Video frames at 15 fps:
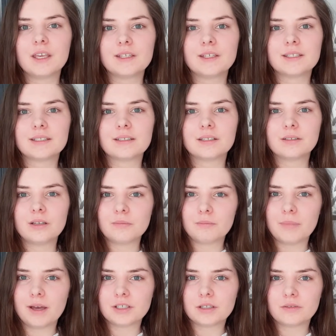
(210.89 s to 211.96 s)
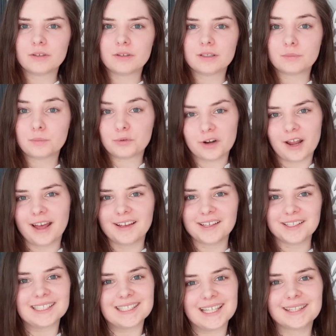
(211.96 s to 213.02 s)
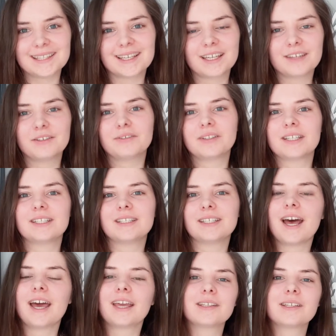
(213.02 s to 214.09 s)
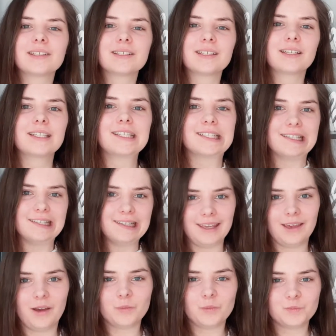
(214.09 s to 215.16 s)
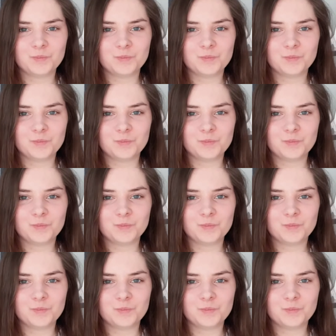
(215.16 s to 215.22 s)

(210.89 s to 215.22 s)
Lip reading: It's not much of a surprise that the equivalent sign to the Sun is Leo.